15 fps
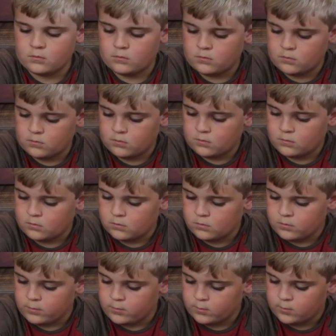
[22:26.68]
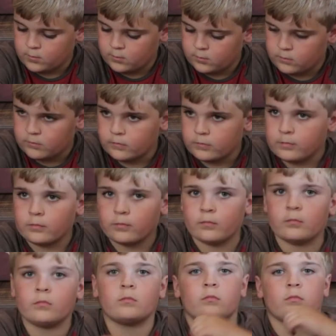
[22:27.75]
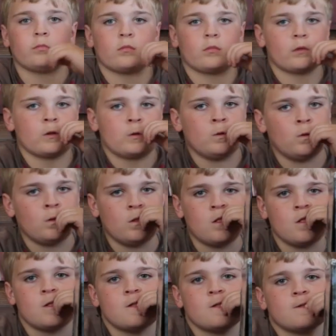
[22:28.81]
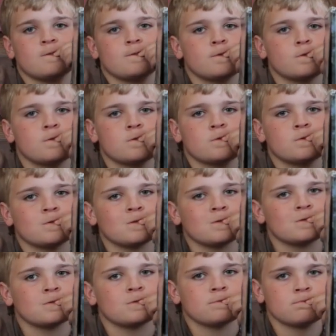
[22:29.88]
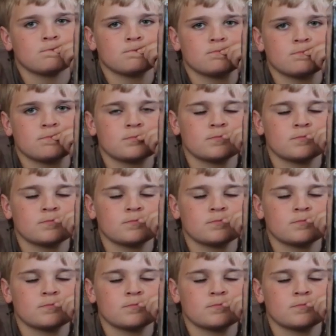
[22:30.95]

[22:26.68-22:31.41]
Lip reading: No words are spoken by the person on screen.